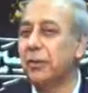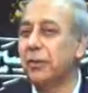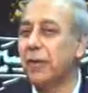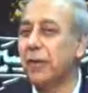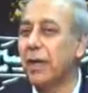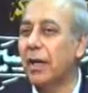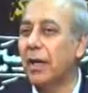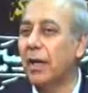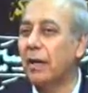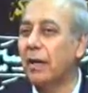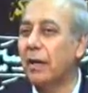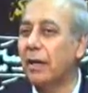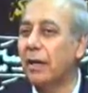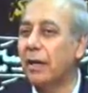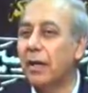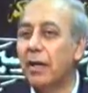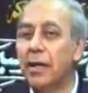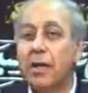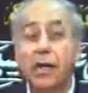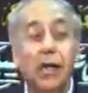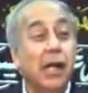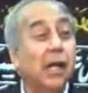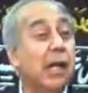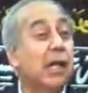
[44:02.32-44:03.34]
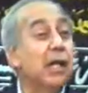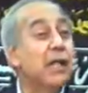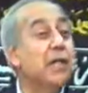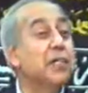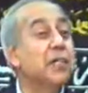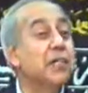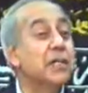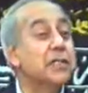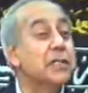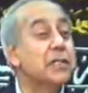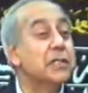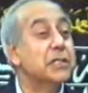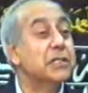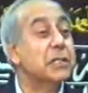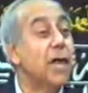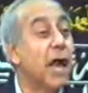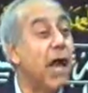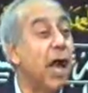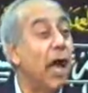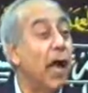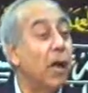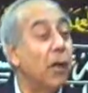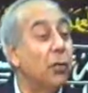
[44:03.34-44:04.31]
wa ta'ala. This is
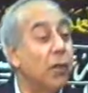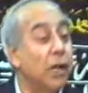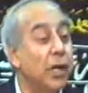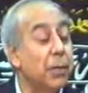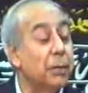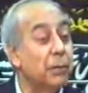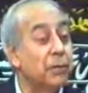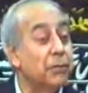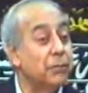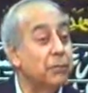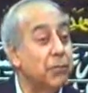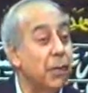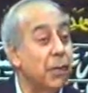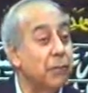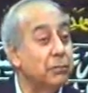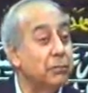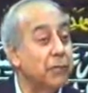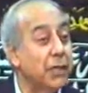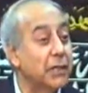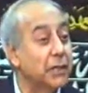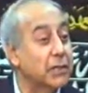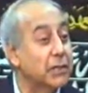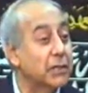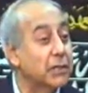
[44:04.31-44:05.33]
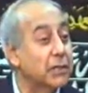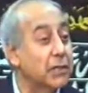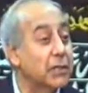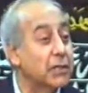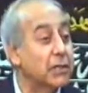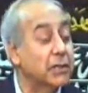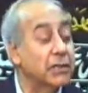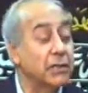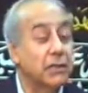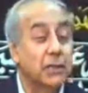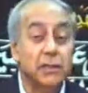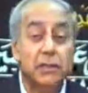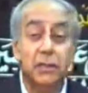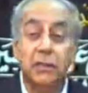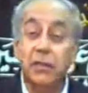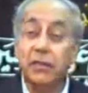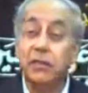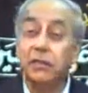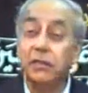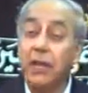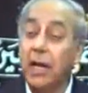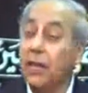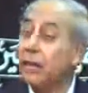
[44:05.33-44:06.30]
how he performed his, his,
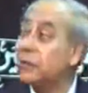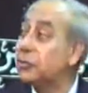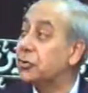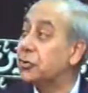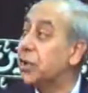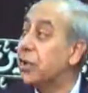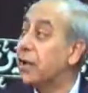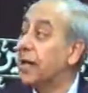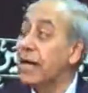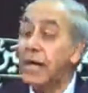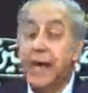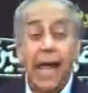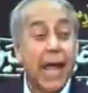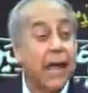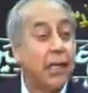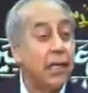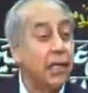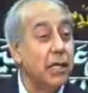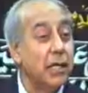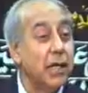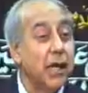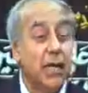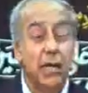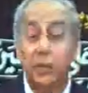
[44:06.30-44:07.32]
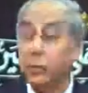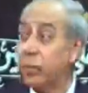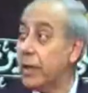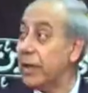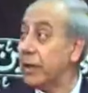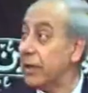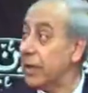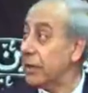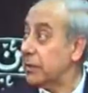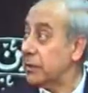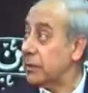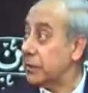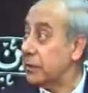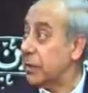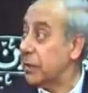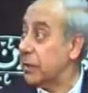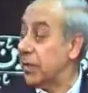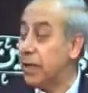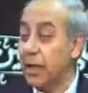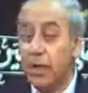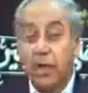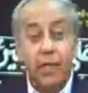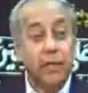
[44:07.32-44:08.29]
his Hajj. And indeed, one can
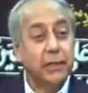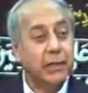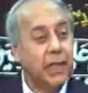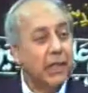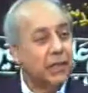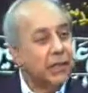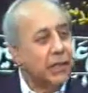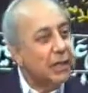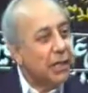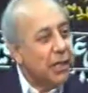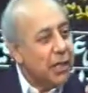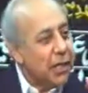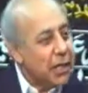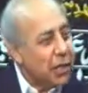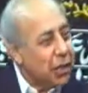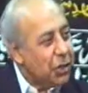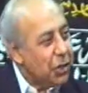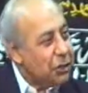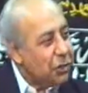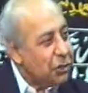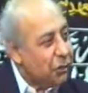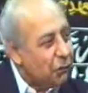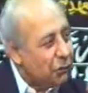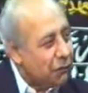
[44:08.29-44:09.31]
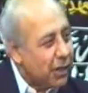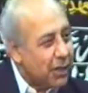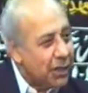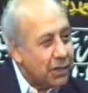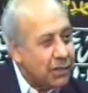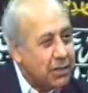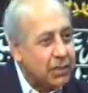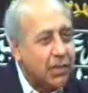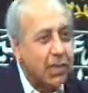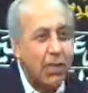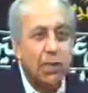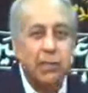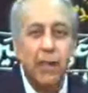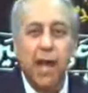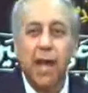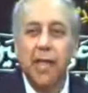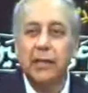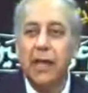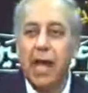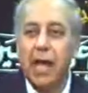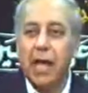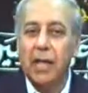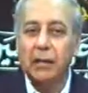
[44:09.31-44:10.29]
see that in each of these
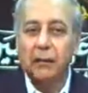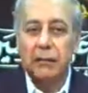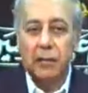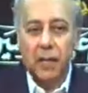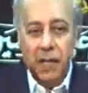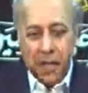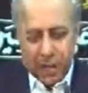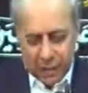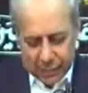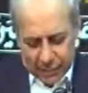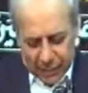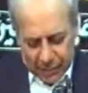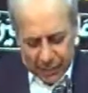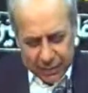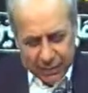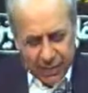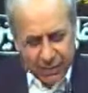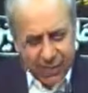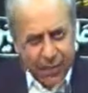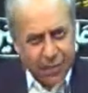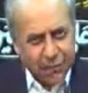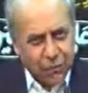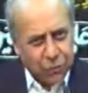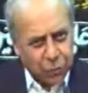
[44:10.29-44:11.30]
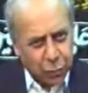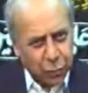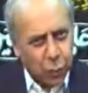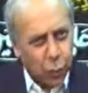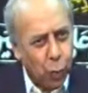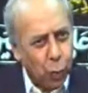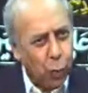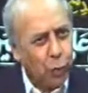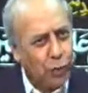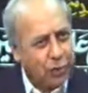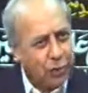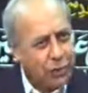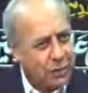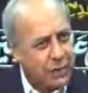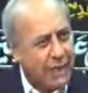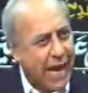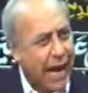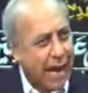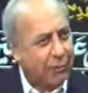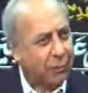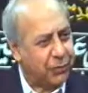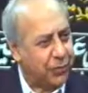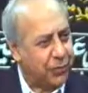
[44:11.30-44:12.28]
ibadat, there is that root
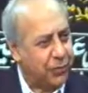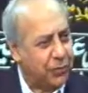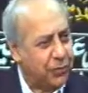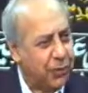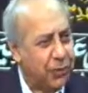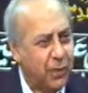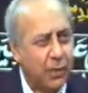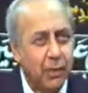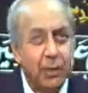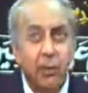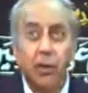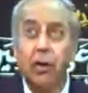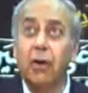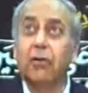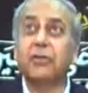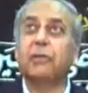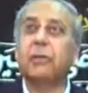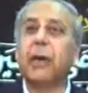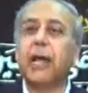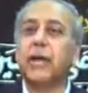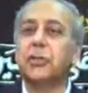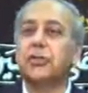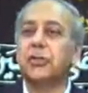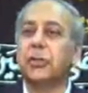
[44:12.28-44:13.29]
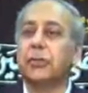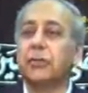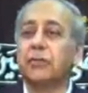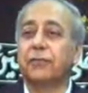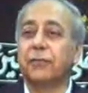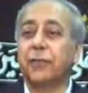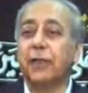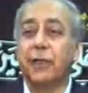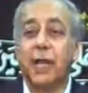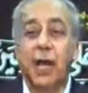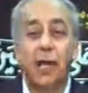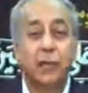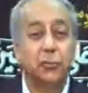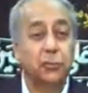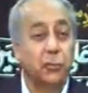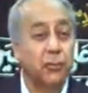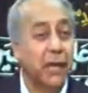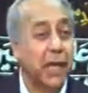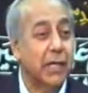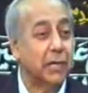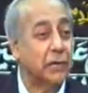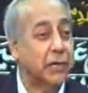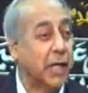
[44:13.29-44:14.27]
depth of pleasure of Allah to
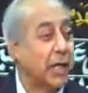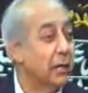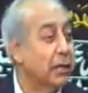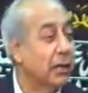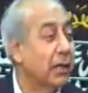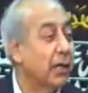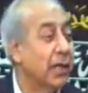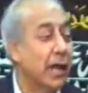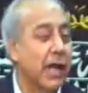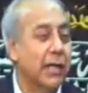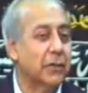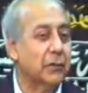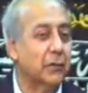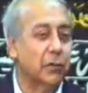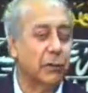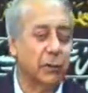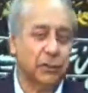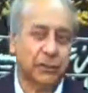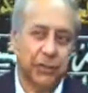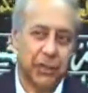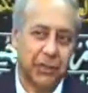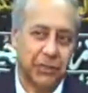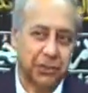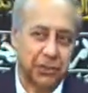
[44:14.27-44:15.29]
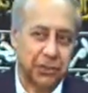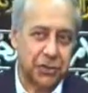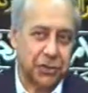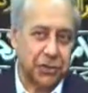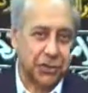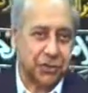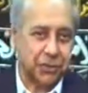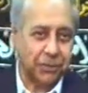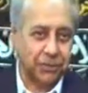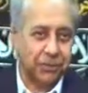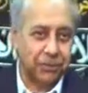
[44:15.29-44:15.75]
be attained at all stages.